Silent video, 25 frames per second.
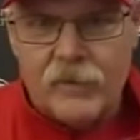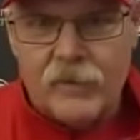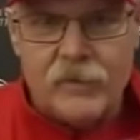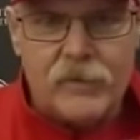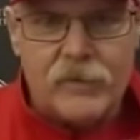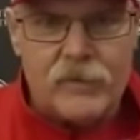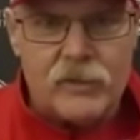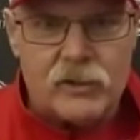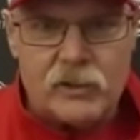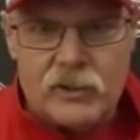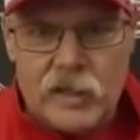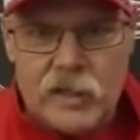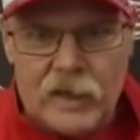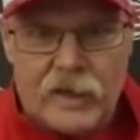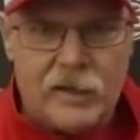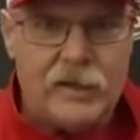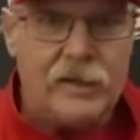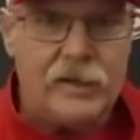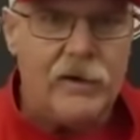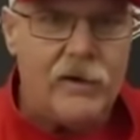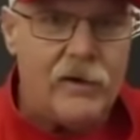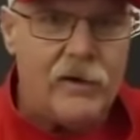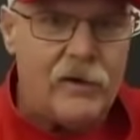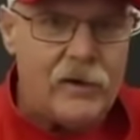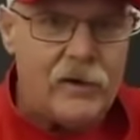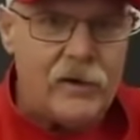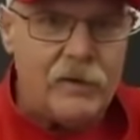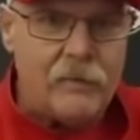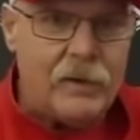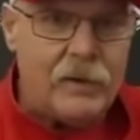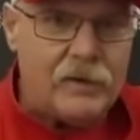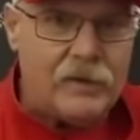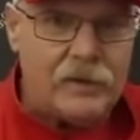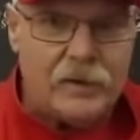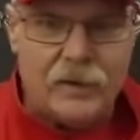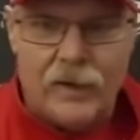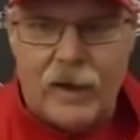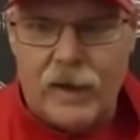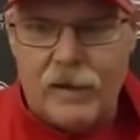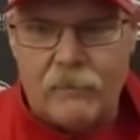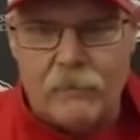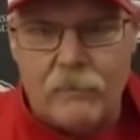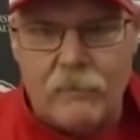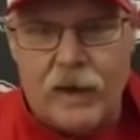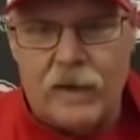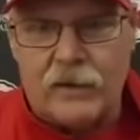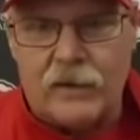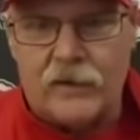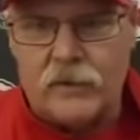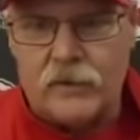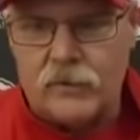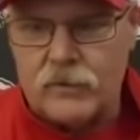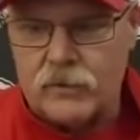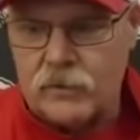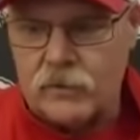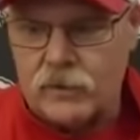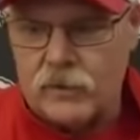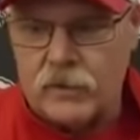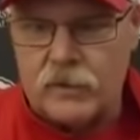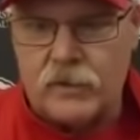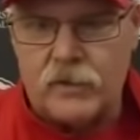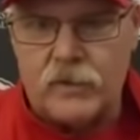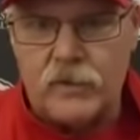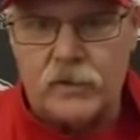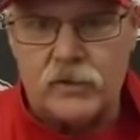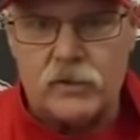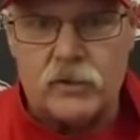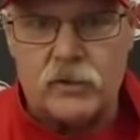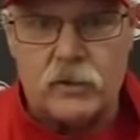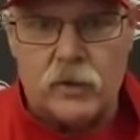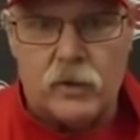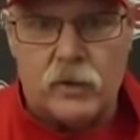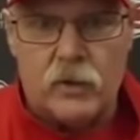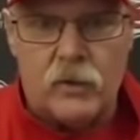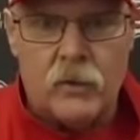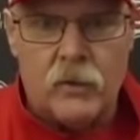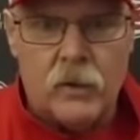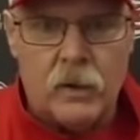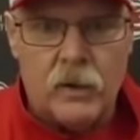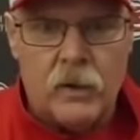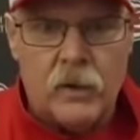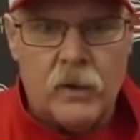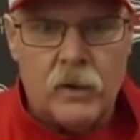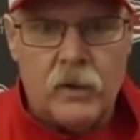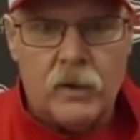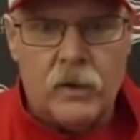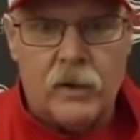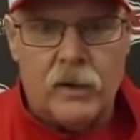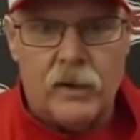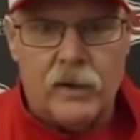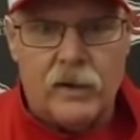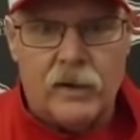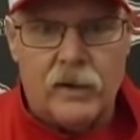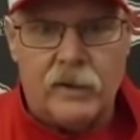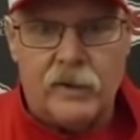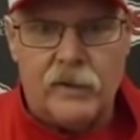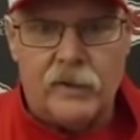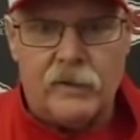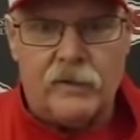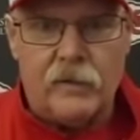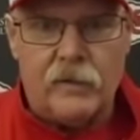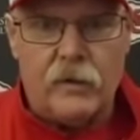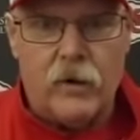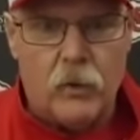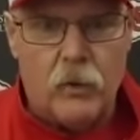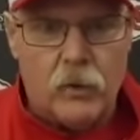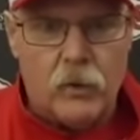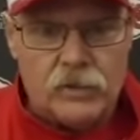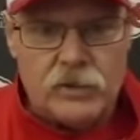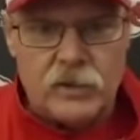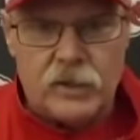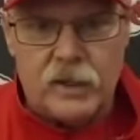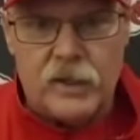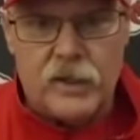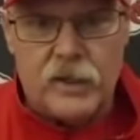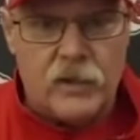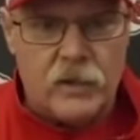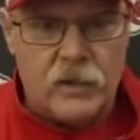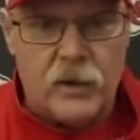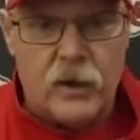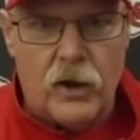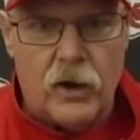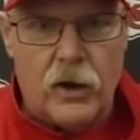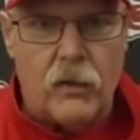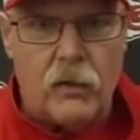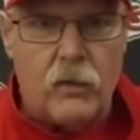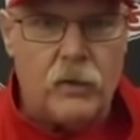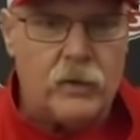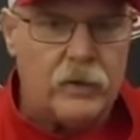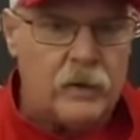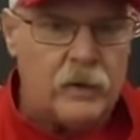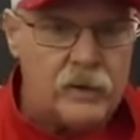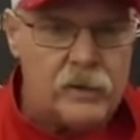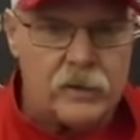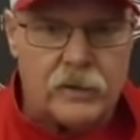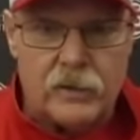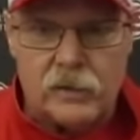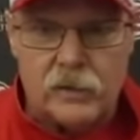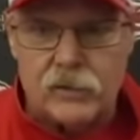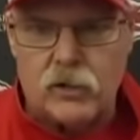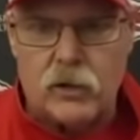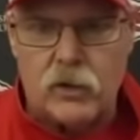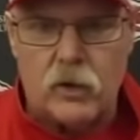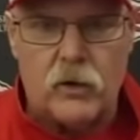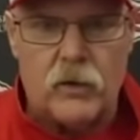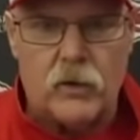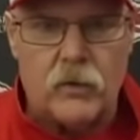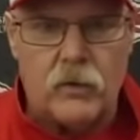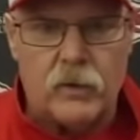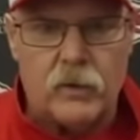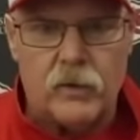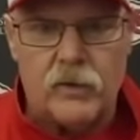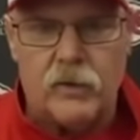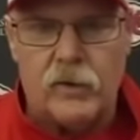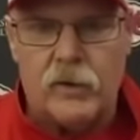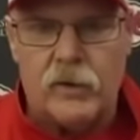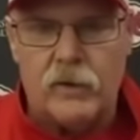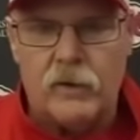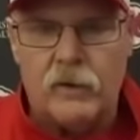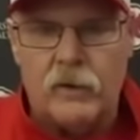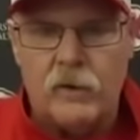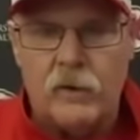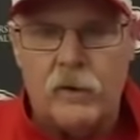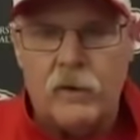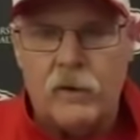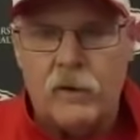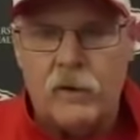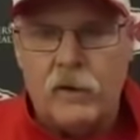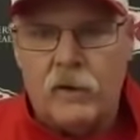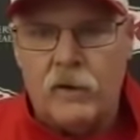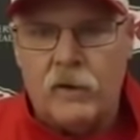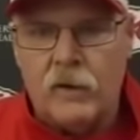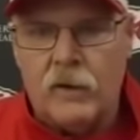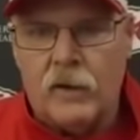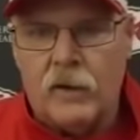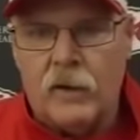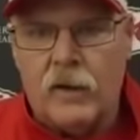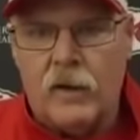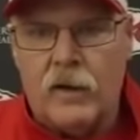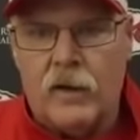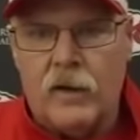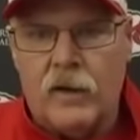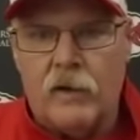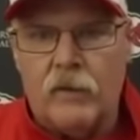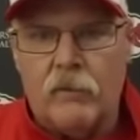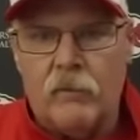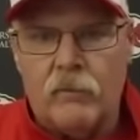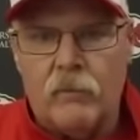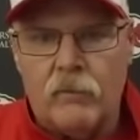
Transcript: secondary. I'm not the linebackers. And so get to know what you need to know and let's go. And then, that's